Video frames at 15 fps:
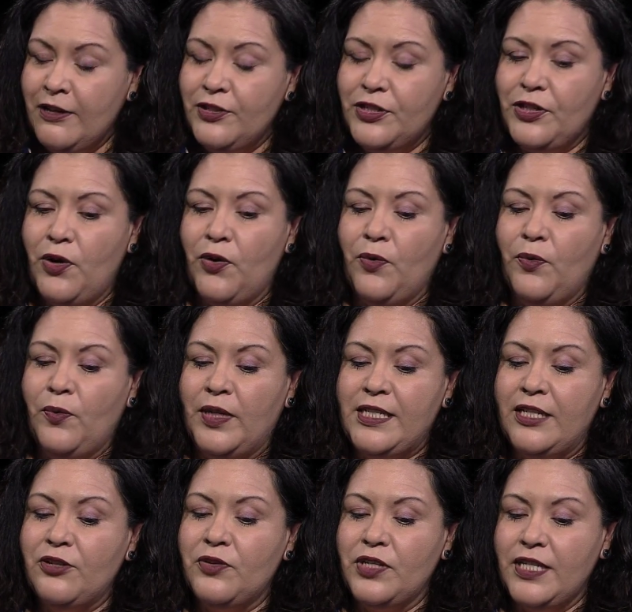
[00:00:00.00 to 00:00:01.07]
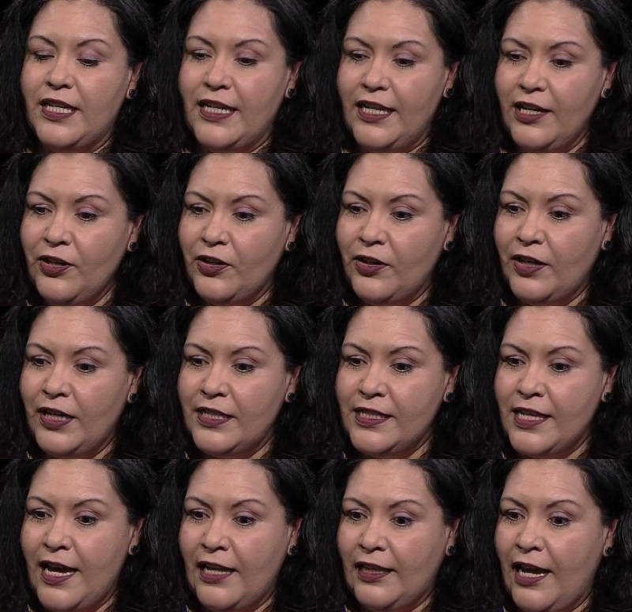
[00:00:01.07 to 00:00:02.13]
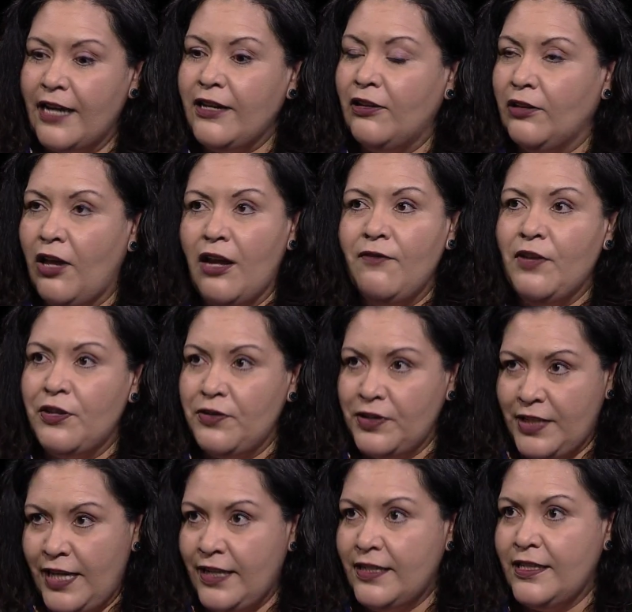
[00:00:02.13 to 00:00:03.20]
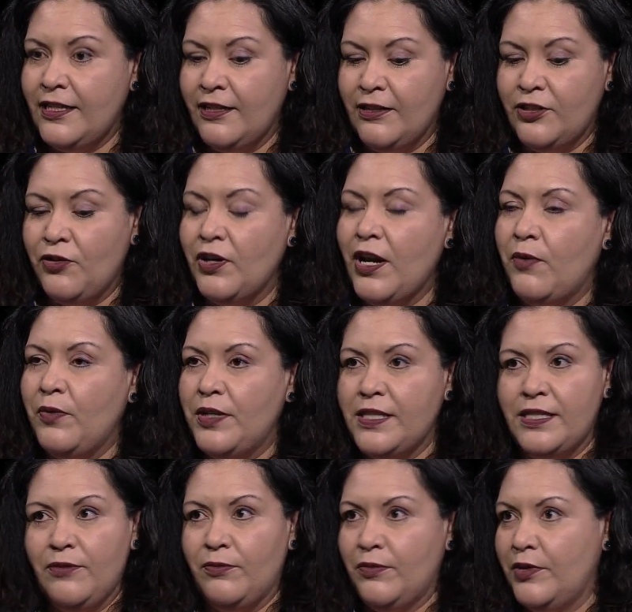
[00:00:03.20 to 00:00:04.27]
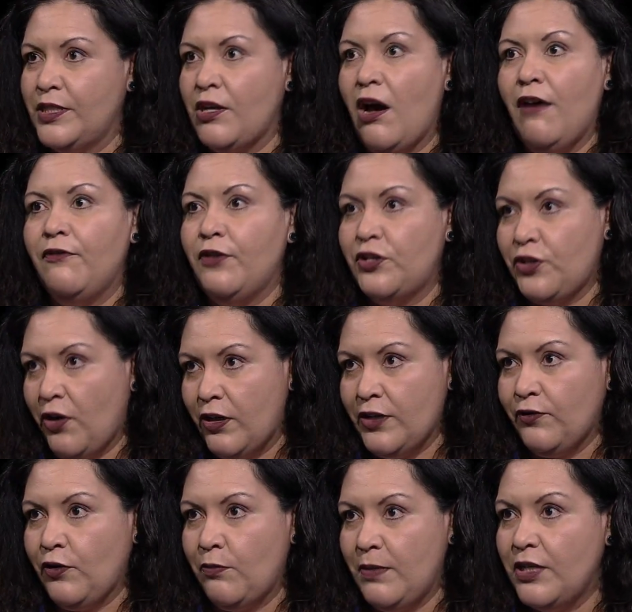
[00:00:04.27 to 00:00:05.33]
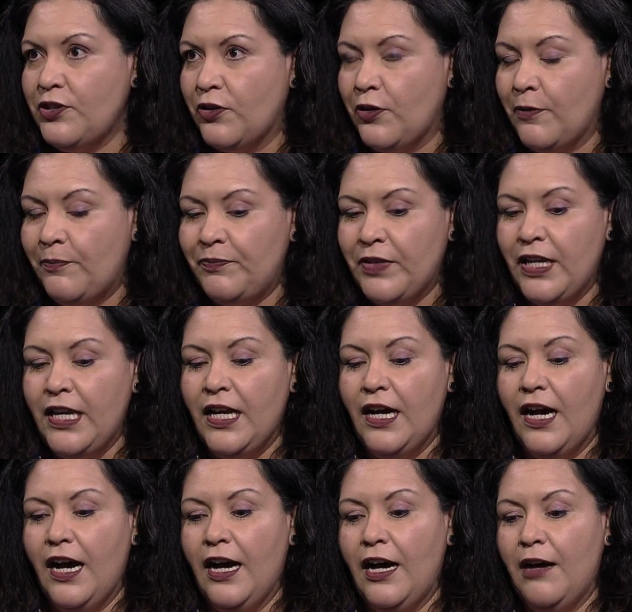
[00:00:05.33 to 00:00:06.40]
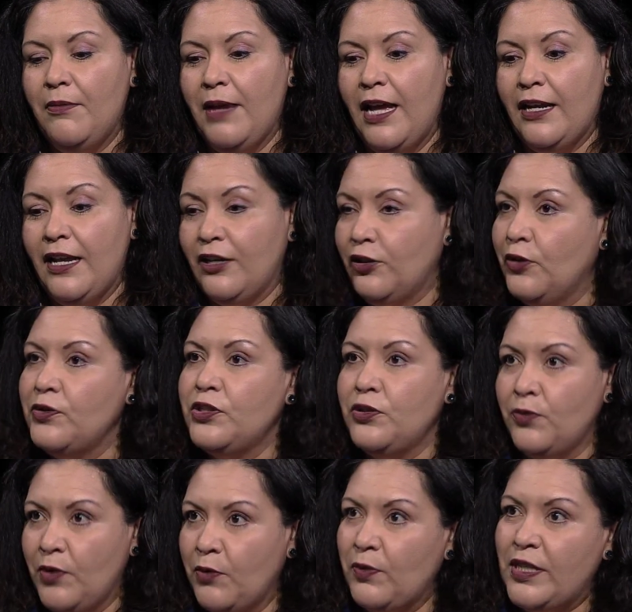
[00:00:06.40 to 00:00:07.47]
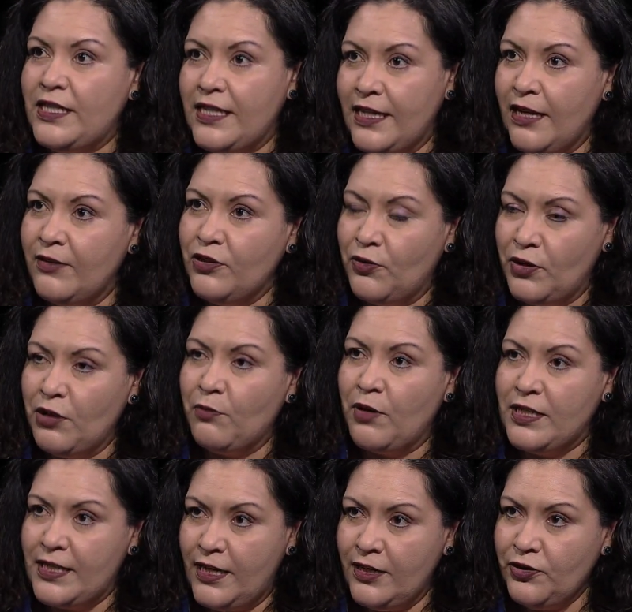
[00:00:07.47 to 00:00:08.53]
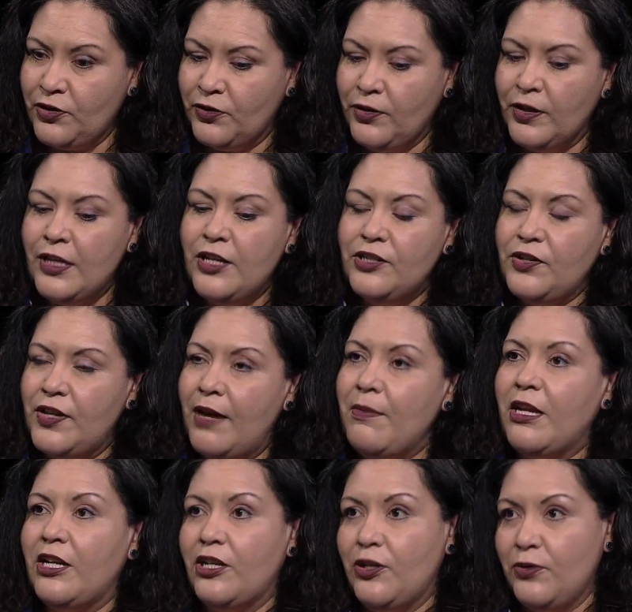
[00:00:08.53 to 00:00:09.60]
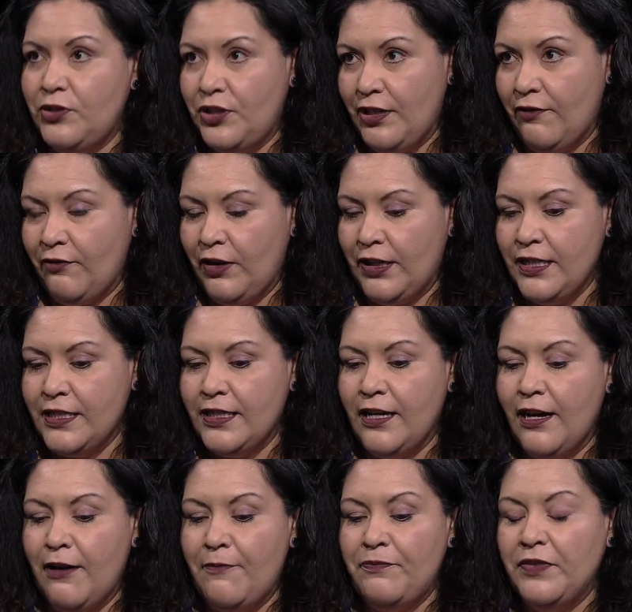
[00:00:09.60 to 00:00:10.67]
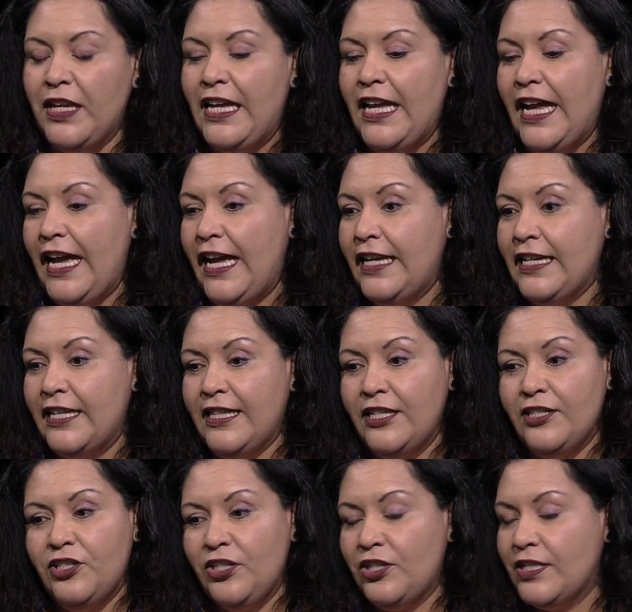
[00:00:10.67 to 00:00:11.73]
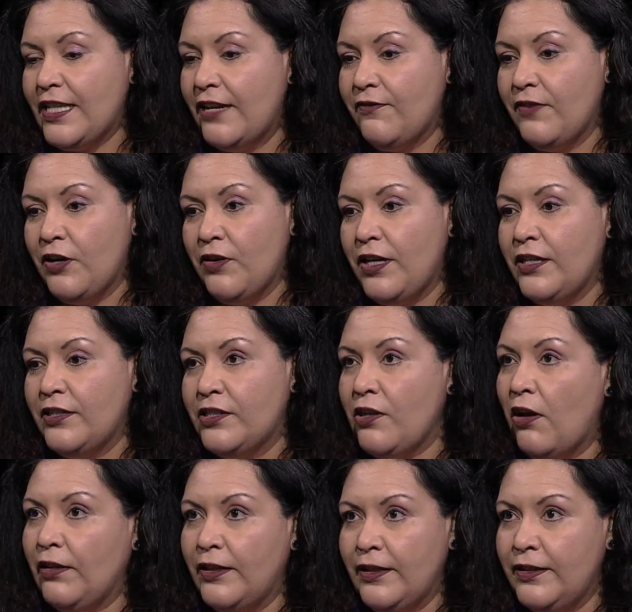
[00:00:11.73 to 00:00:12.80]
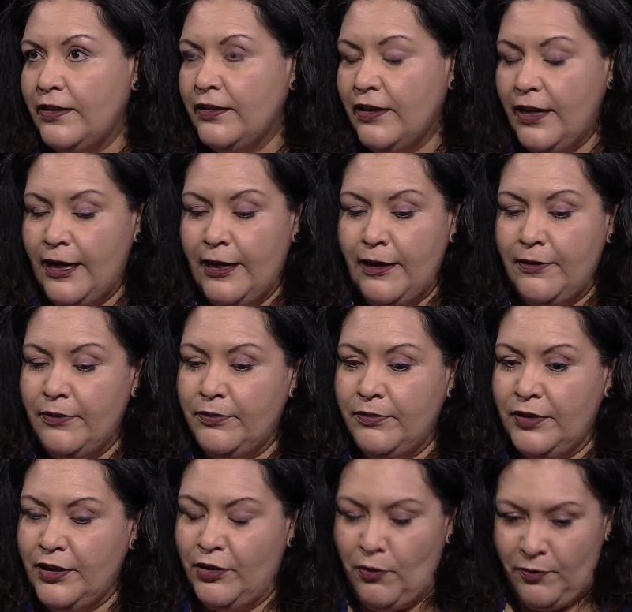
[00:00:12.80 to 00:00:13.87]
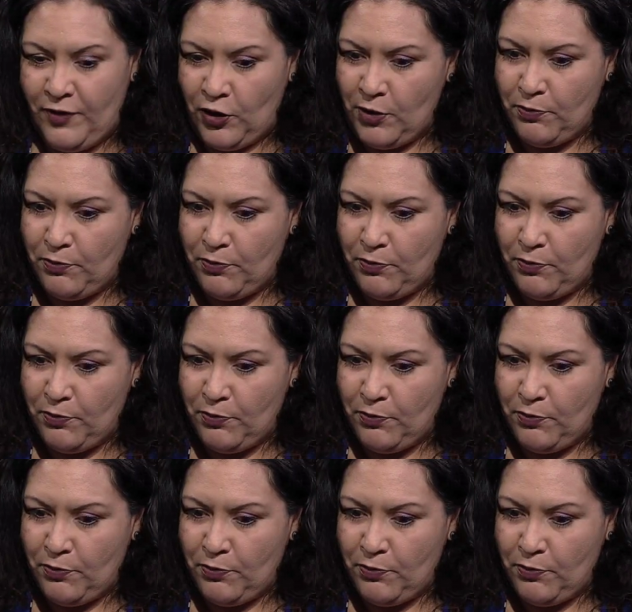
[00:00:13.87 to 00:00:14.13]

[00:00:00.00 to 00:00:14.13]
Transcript: So what's interesting here is that, like a lot of other states, the turnout was off the charts for a midterm, and close to where we see it during the presidential. So that made a huge difference. And I think she just had a very solid, very